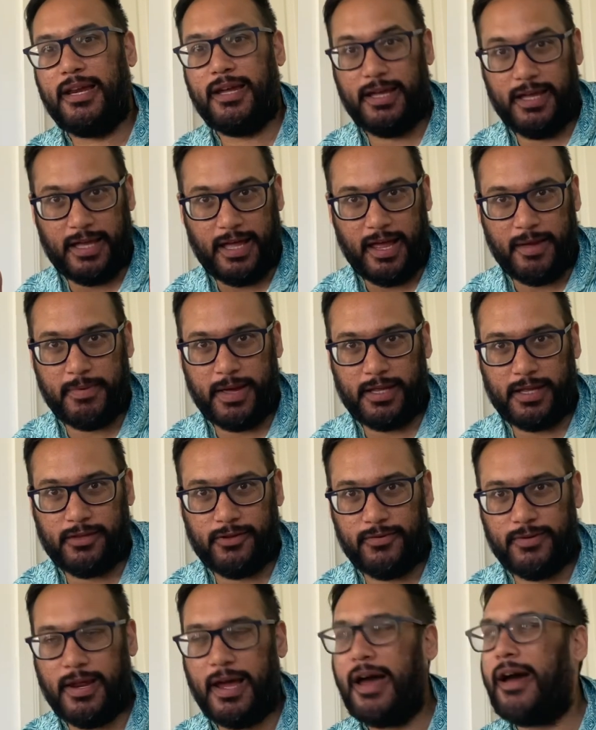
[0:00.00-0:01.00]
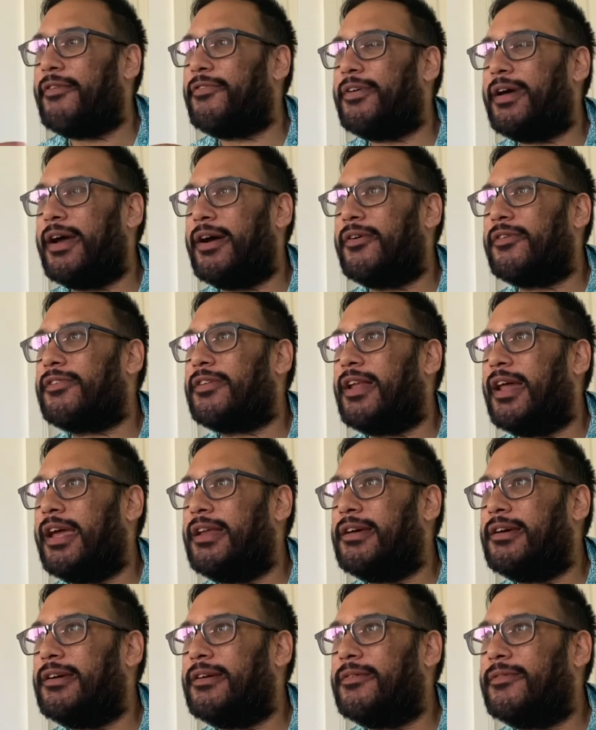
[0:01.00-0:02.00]
He came back 2.5 hours
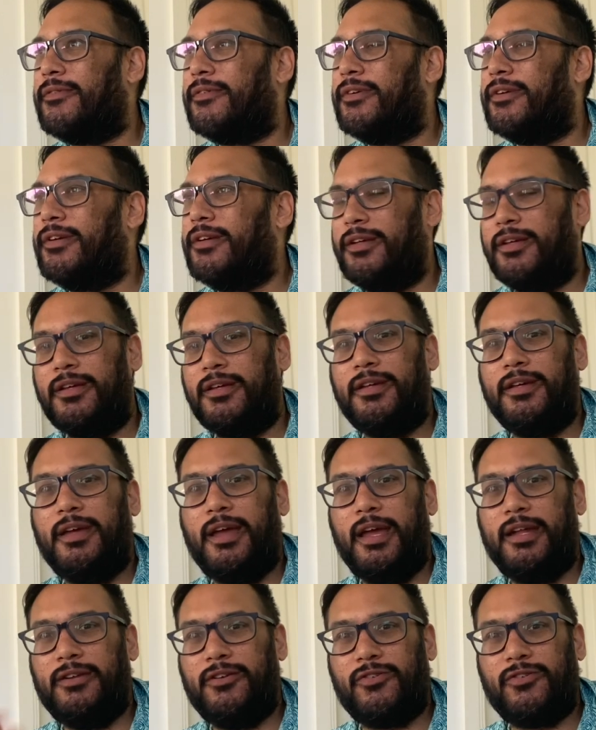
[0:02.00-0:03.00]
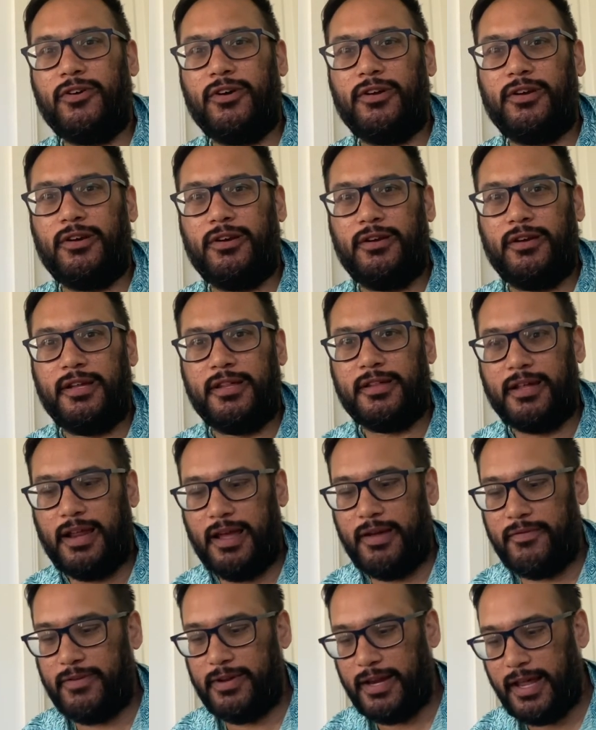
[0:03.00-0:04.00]
later and decided he's going to
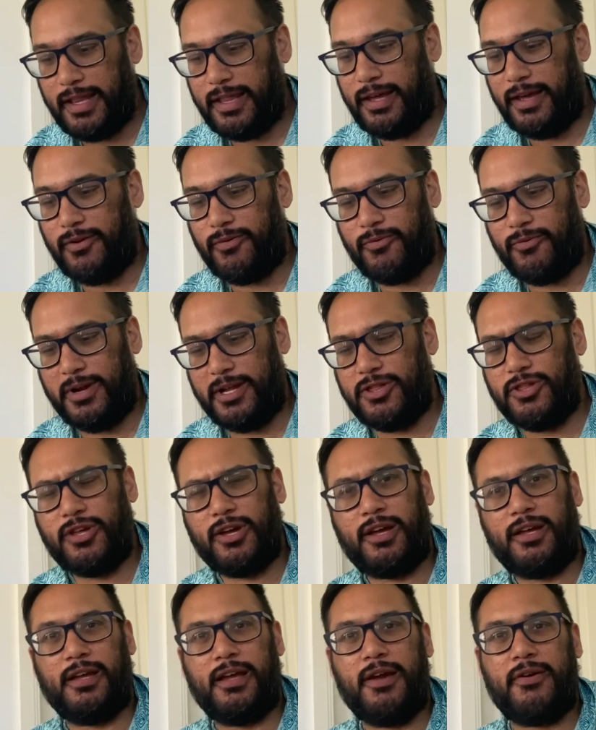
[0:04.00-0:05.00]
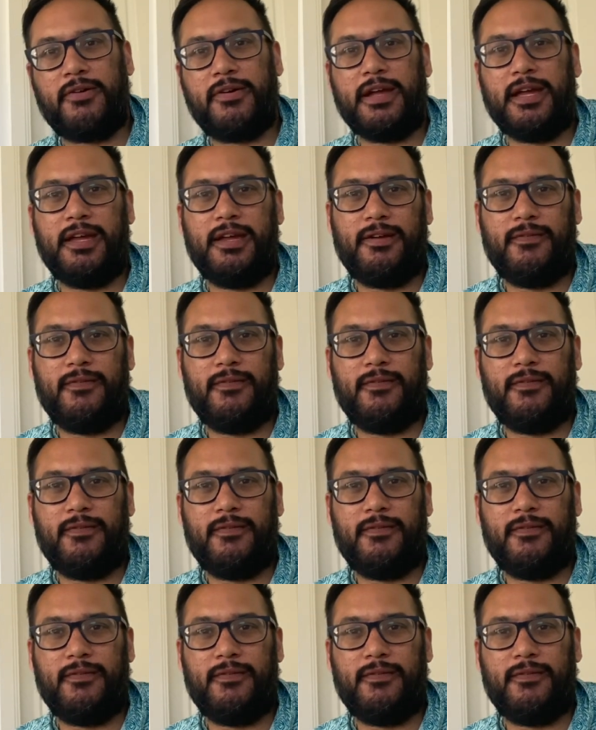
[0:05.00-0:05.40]
have another red chicken curry,